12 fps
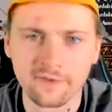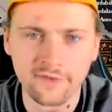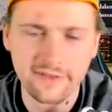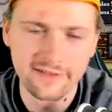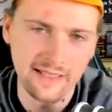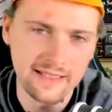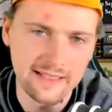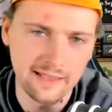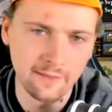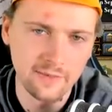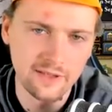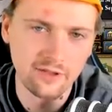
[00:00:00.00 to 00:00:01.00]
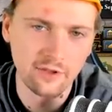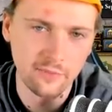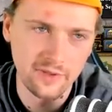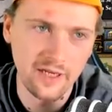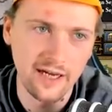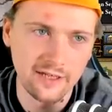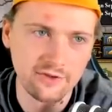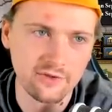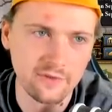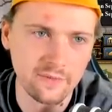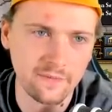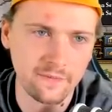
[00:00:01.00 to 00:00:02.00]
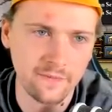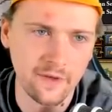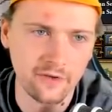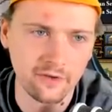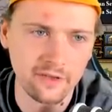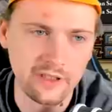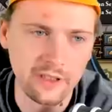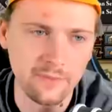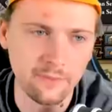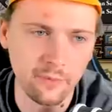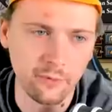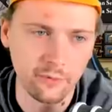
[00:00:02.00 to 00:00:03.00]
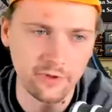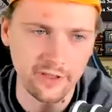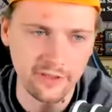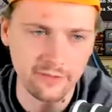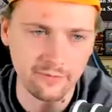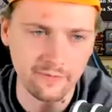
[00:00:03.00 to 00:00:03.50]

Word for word: So the state setup is gonna be actually fairly important